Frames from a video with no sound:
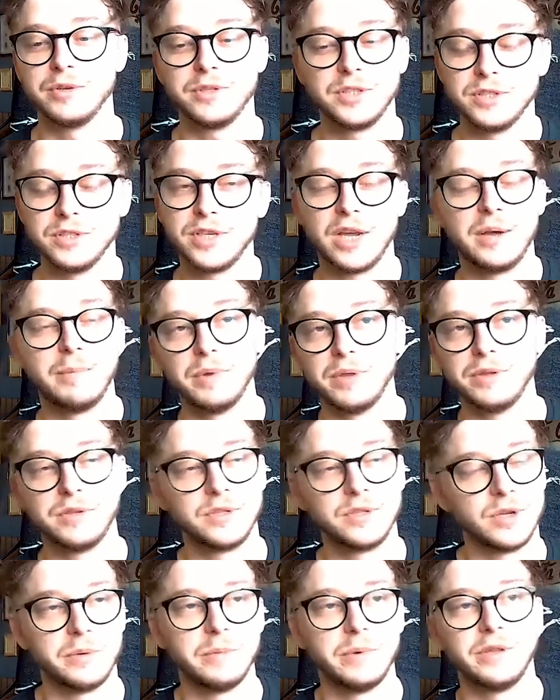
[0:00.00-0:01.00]
It's the same with
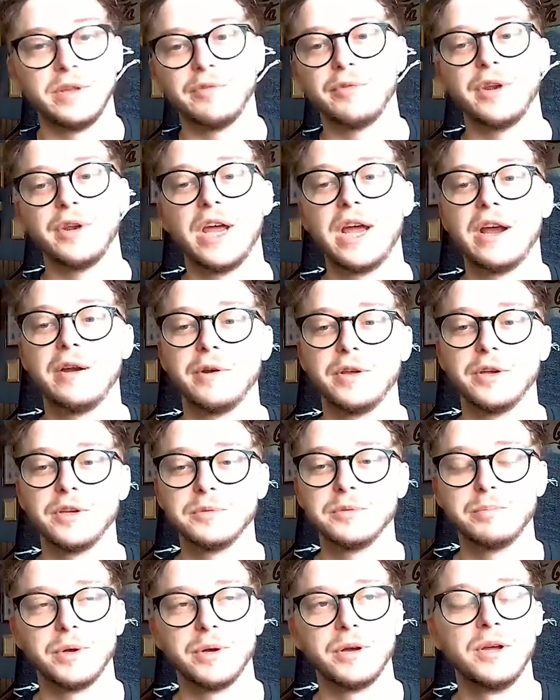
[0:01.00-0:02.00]
so many different
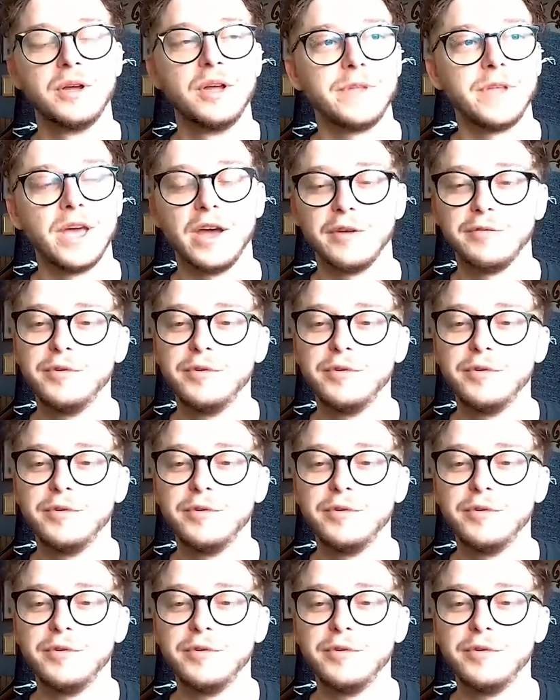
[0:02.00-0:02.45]
areas, but yeah,